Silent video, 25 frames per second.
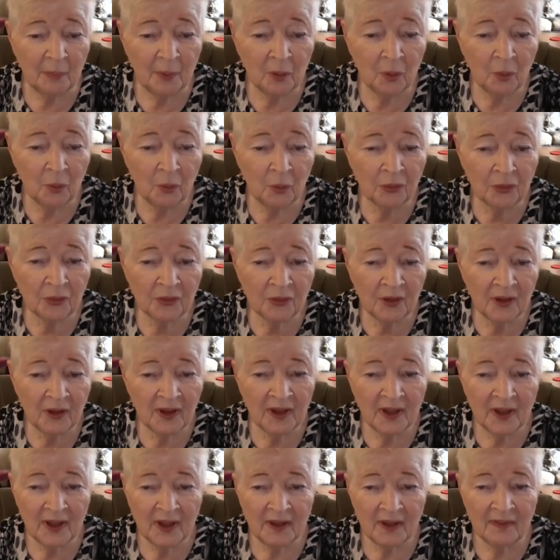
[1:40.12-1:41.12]
Both
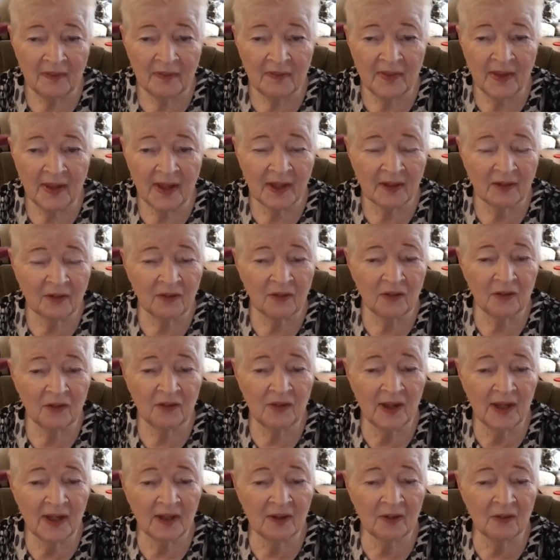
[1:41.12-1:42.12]
that
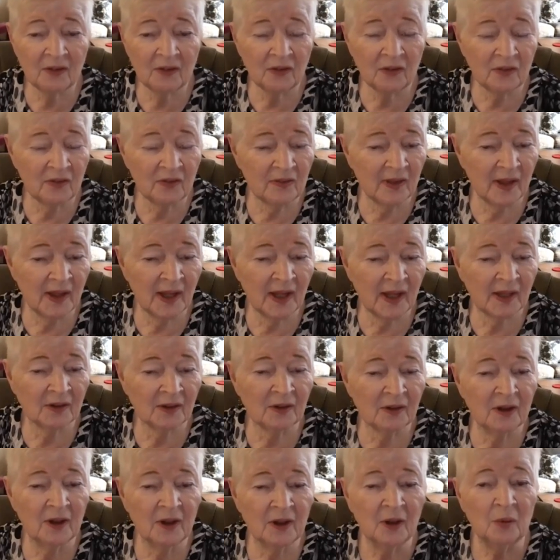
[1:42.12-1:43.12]
sense
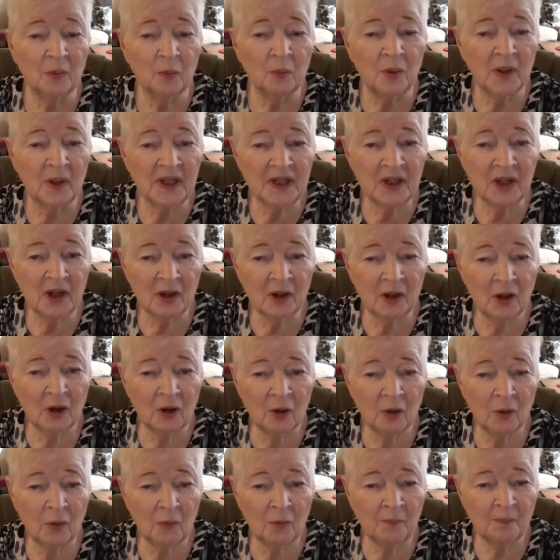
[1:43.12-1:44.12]
that we
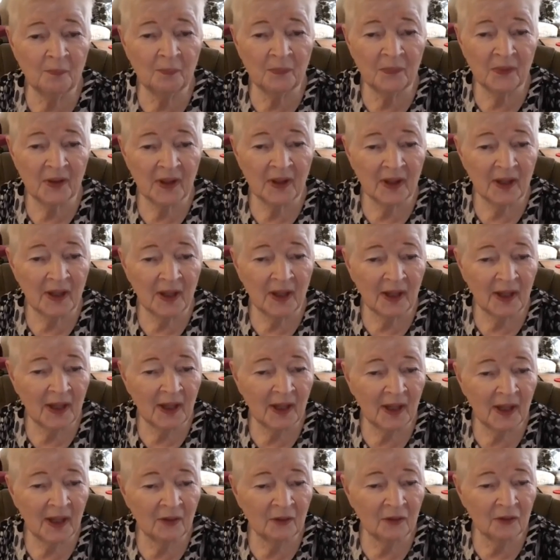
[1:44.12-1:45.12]
know
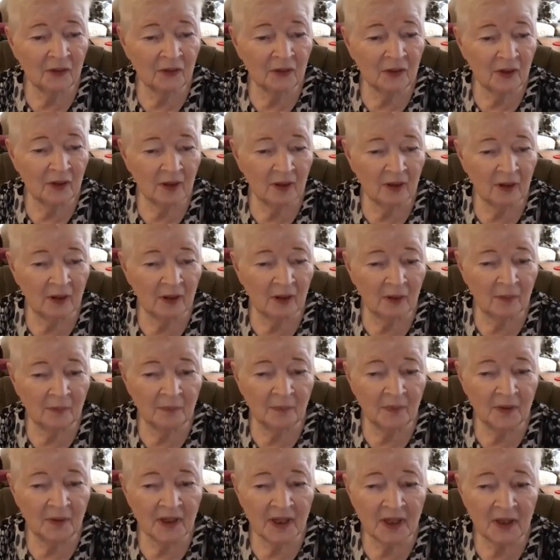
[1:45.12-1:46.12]
as
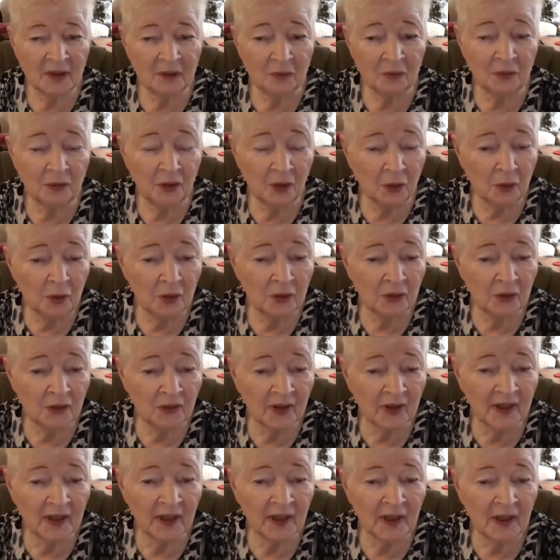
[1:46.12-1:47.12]
in
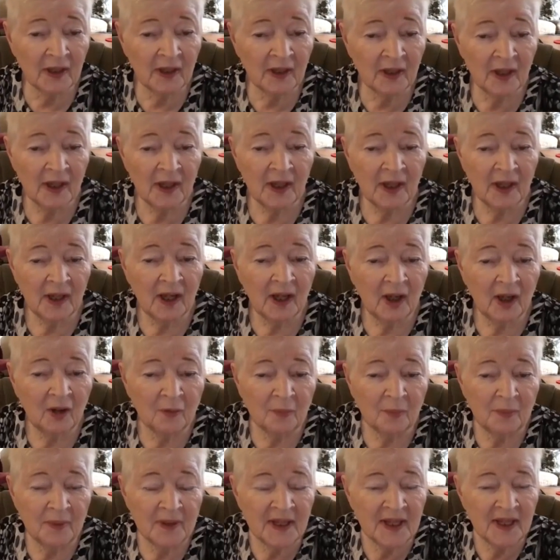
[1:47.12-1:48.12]
focusing
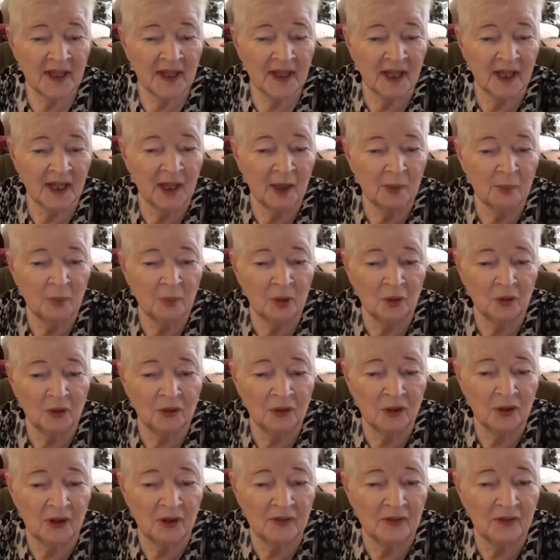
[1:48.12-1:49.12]
of being able
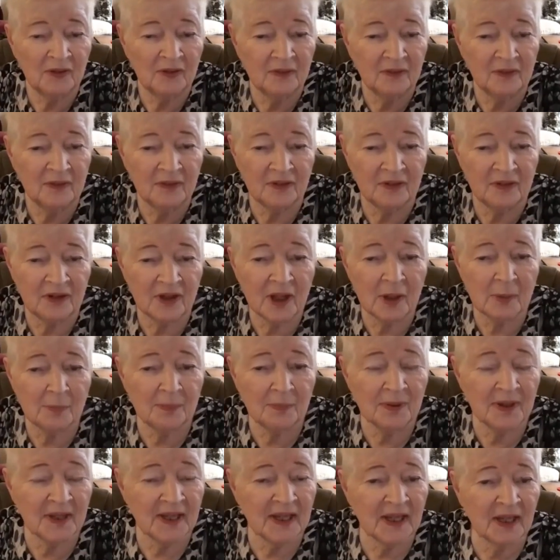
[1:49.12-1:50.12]
to
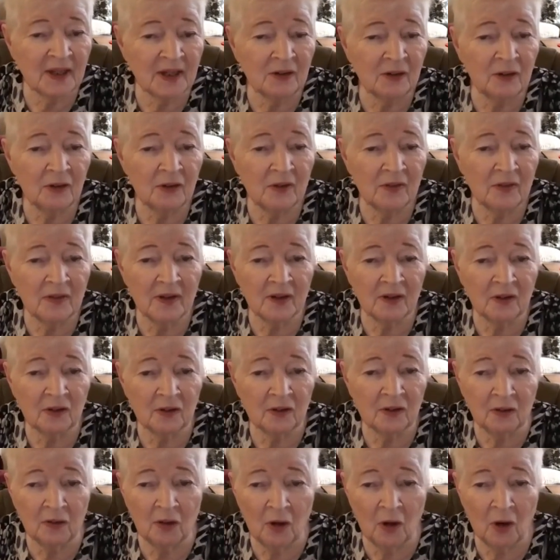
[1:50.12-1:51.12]
dip into
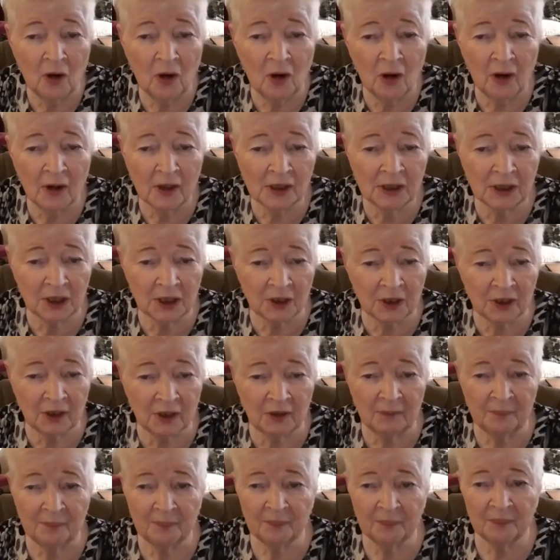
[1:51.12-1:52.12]
this
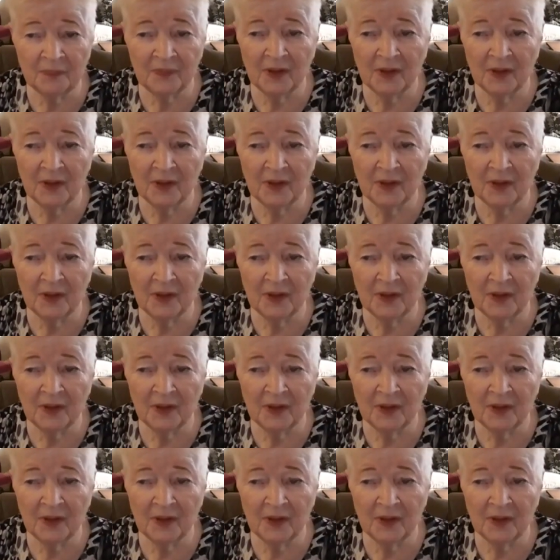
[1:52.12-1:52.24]
larger,